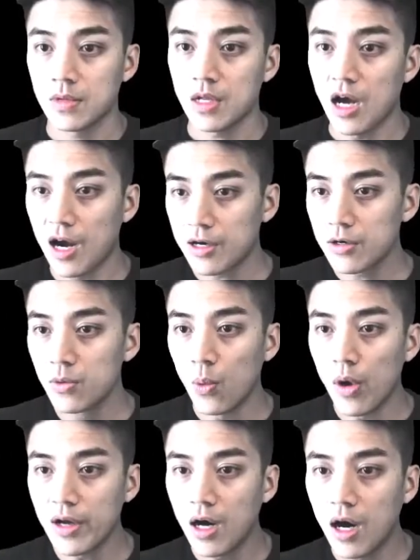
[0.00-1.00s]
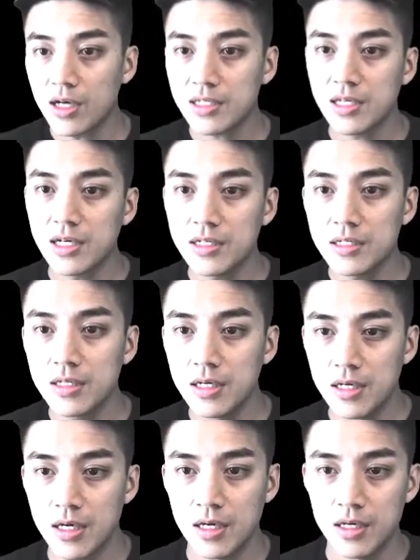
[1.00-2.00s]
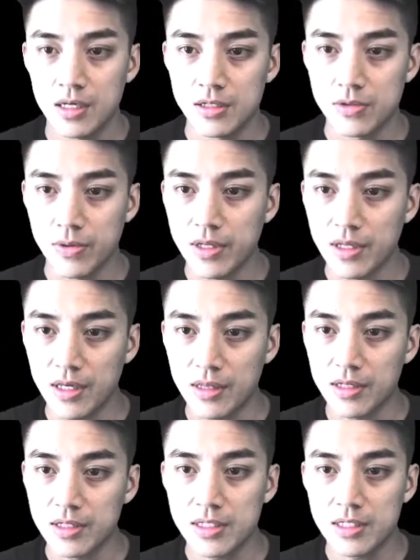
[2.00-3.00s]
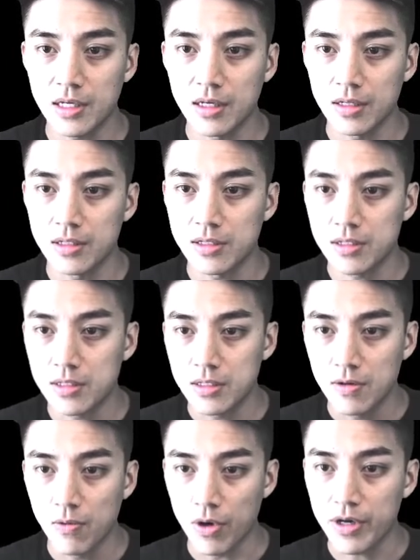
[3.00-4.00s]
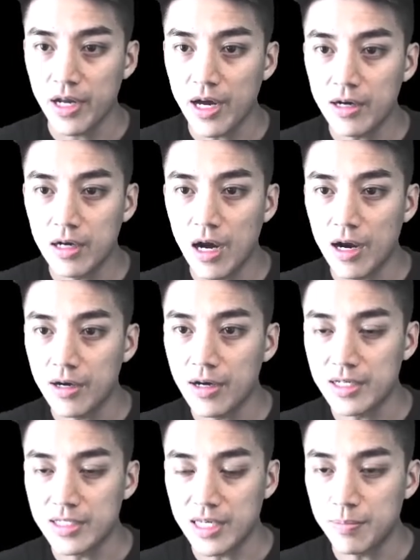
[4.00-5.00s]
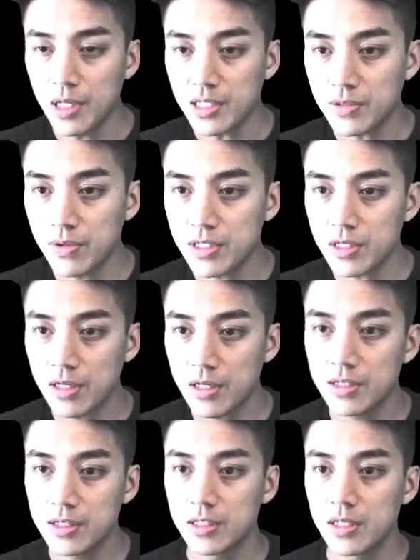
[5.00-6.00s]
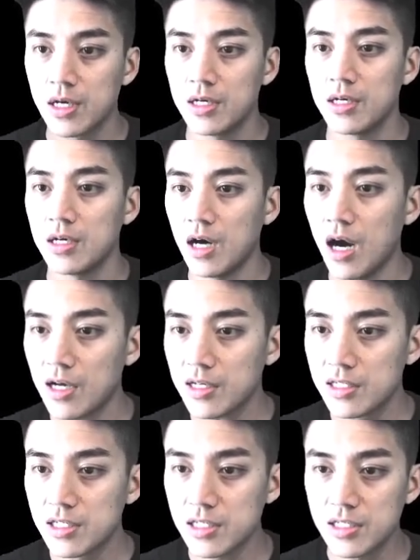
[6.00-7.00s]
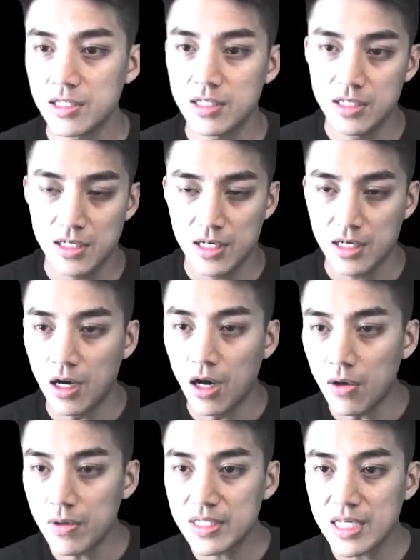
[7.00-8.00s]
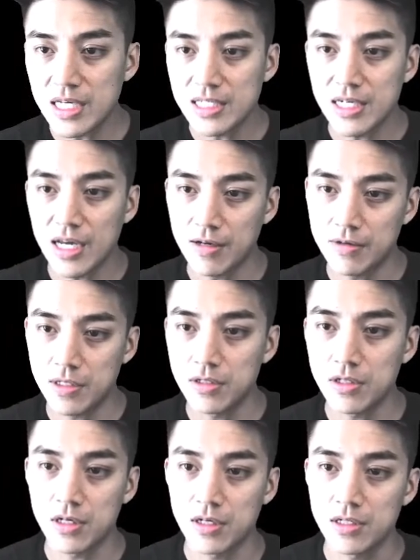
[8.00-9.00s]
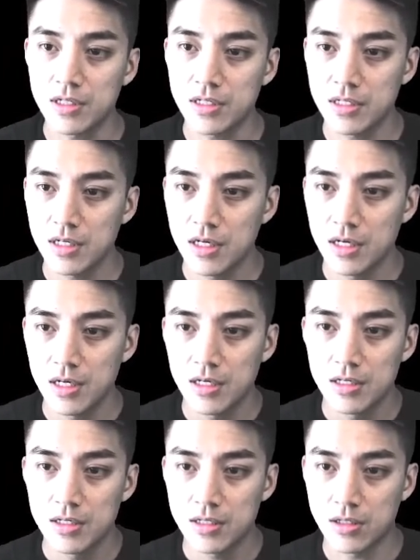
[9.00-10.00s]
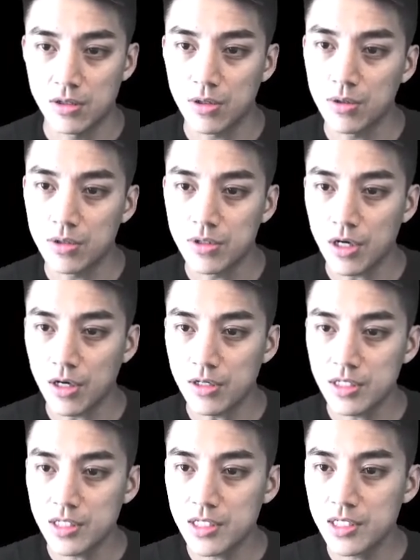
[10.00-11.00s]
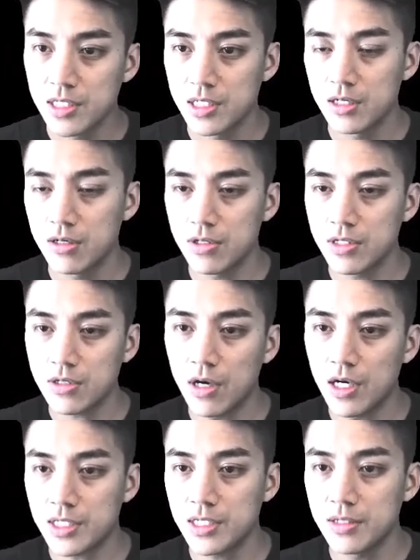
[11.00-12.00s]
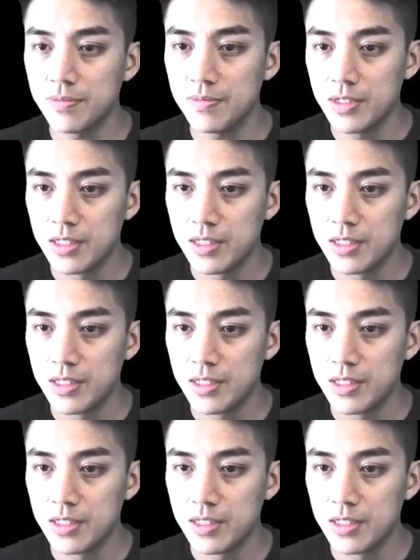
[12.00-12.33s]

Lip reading: Iron 1 oxide is written like this, so let's work it out. Iron has a +1 charge. Oxygen always has a -2 charge. Circle your charges, crisscross them,